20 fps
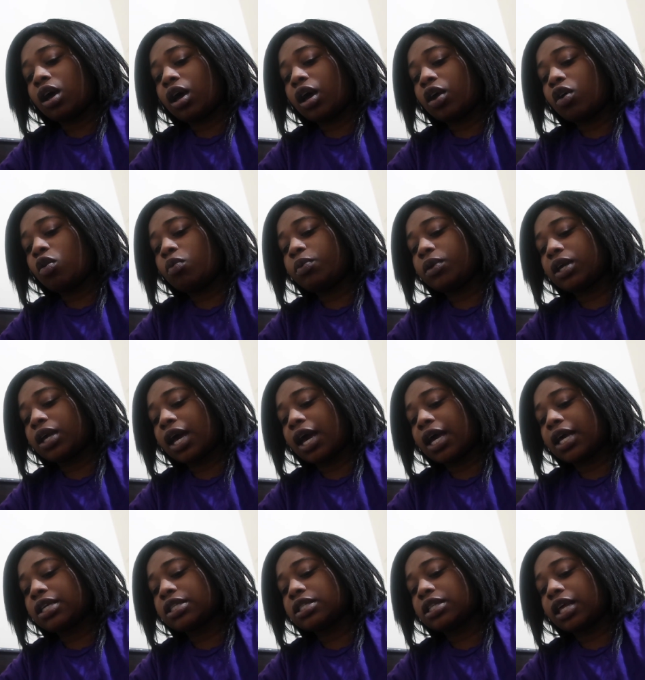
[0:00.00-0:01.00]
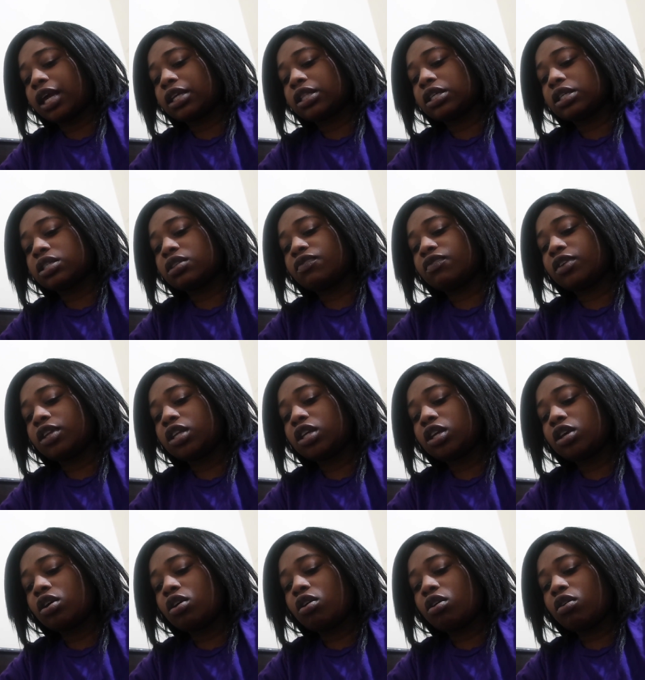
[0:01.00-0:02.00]
I hope you guys like this
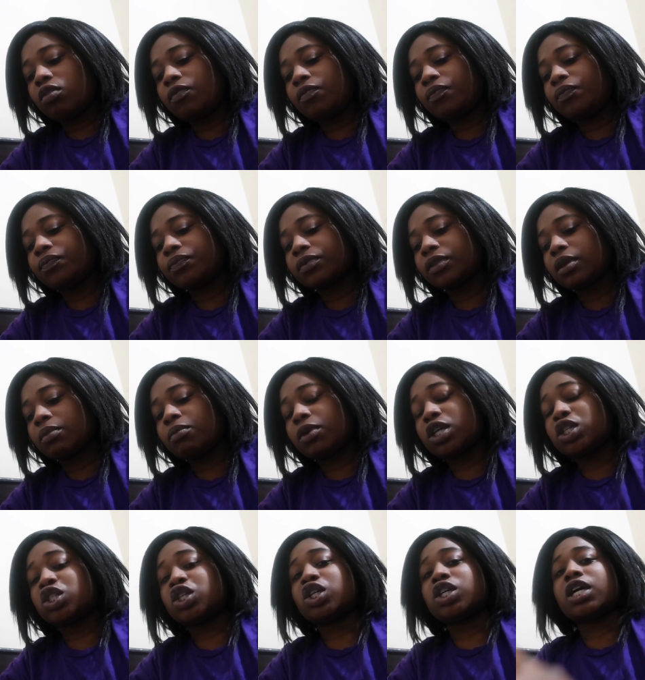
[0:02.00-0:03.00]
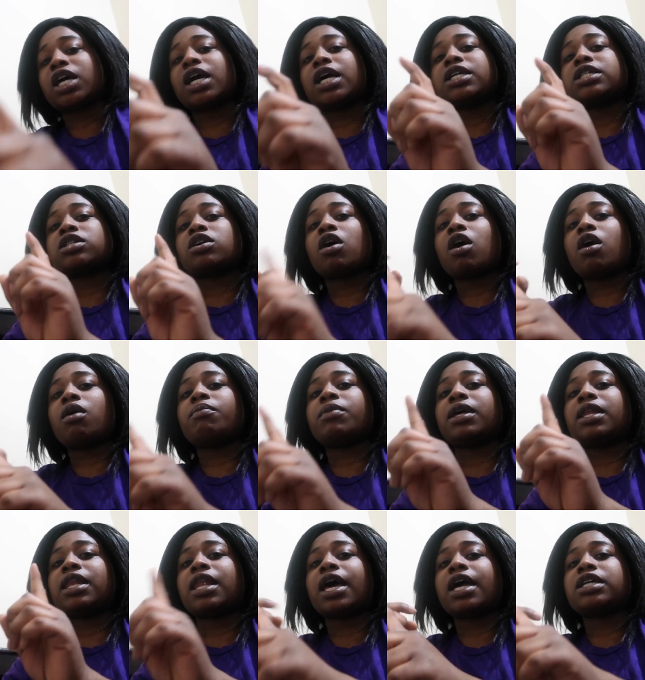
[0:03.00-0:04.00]
video. Make sure you guys
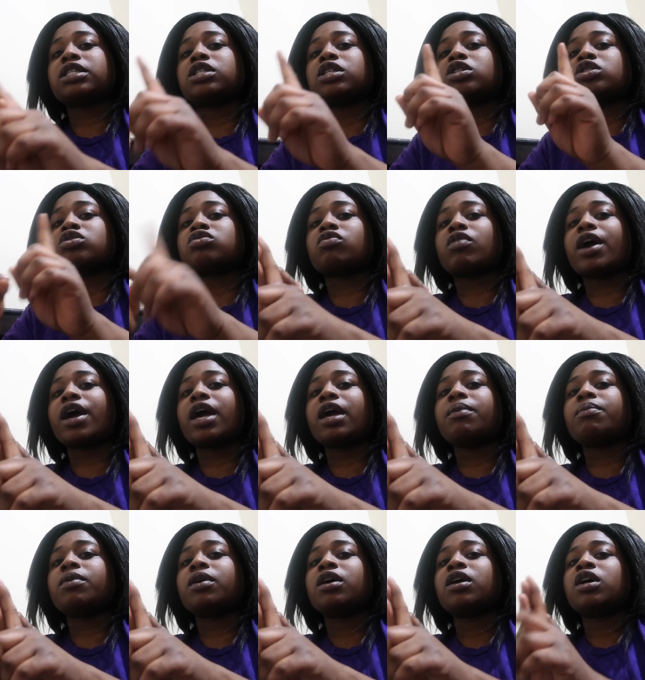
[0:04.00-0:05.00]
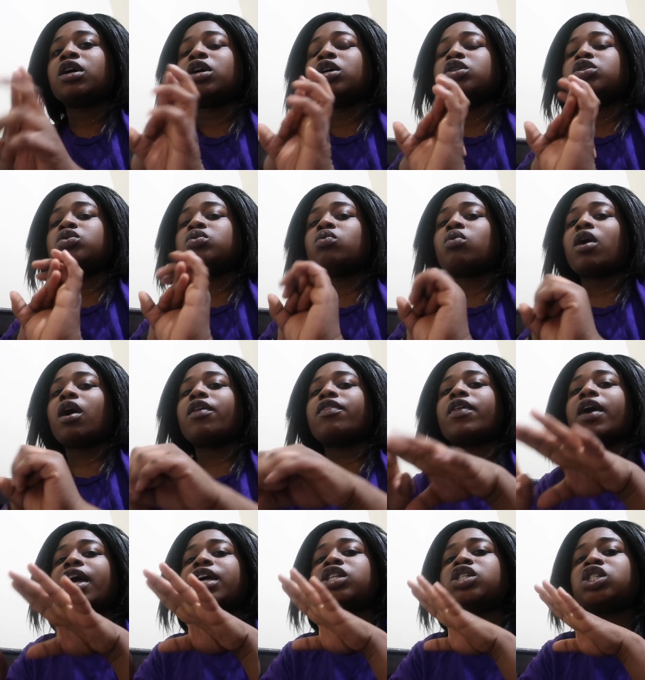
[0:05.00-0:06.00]
comment, like, subscribe, do all
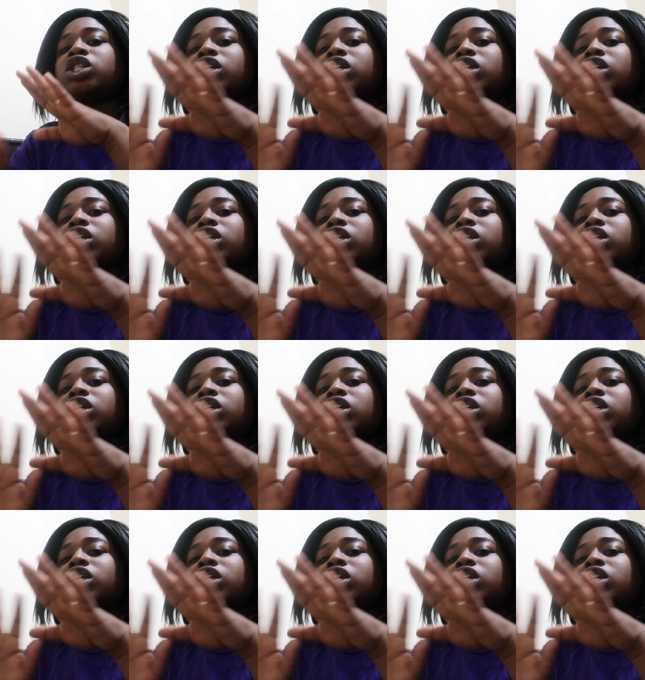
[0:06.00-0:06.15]
that